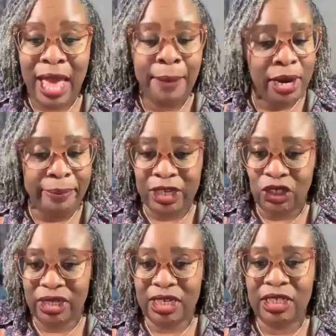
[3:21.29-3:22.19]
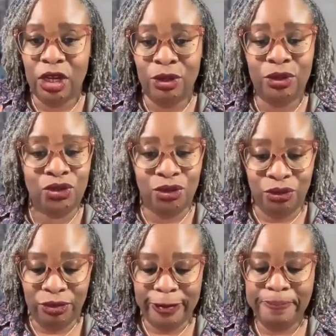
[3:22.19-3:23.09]
I'm on a mission to tell you the
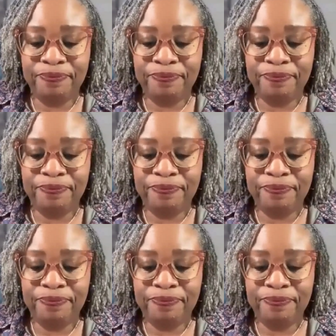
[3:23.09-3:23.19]
truth.